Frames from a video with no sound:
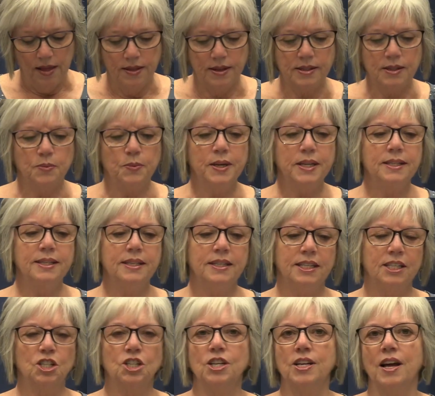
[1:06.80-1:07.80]
This week's
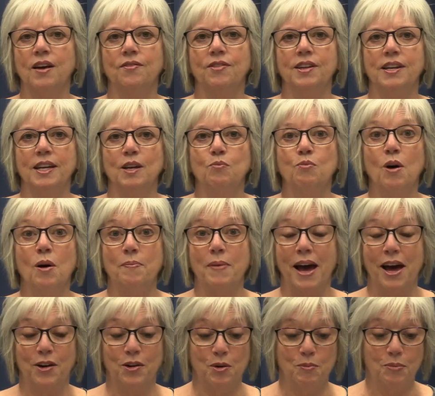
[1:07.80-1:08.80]
edition of the Neepawa
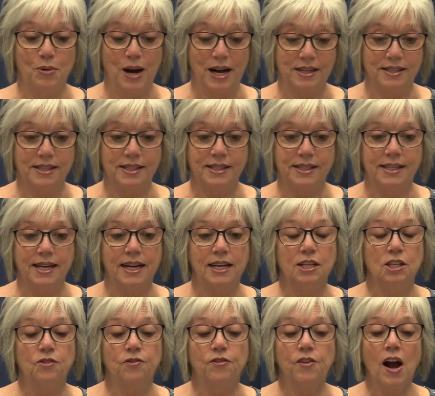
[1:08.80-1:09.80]
Banner and Press is
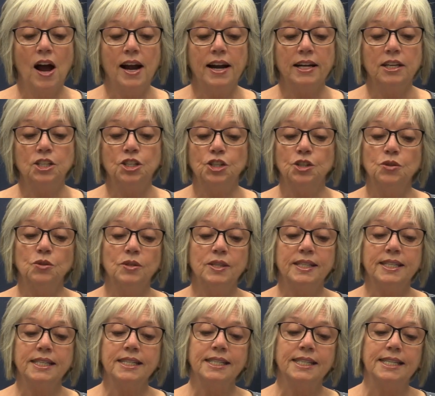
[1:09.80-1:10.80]
dated Friday, June
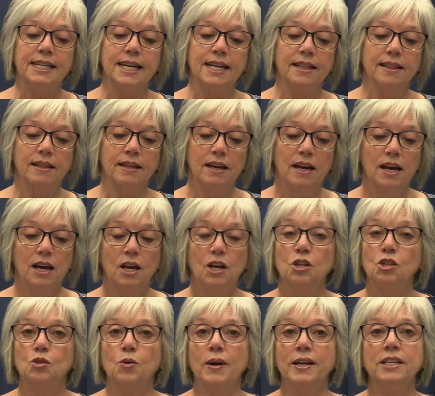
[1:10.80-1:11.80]
16th,
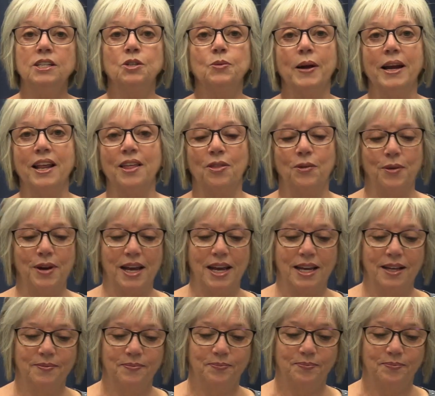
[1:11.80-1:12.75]
2023.